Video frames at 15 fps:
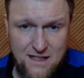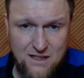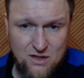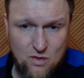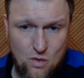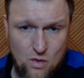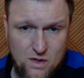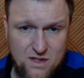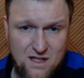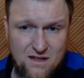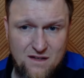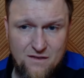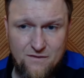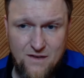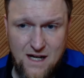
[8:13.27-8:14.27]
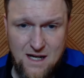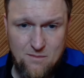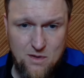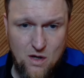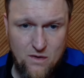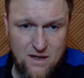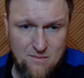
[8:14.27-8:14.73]
latest course the
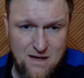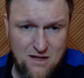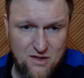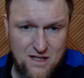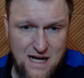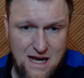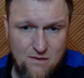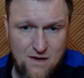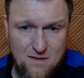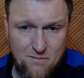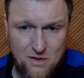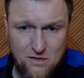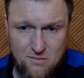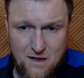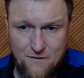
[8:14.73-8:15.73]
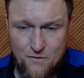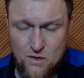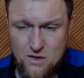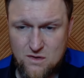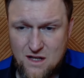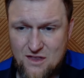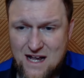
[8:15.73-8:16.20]
vibe coding method how i built my
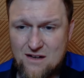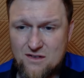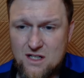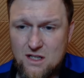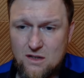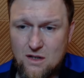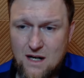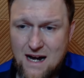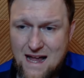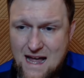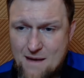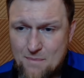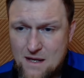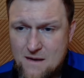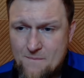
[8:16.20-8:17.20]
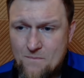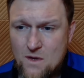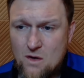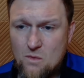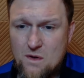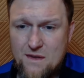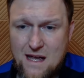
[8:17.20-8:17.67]
first $1000 app
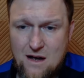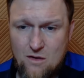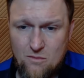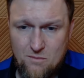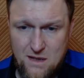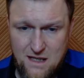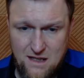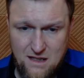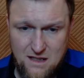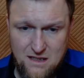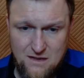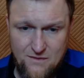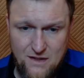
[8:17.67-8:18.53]
without being a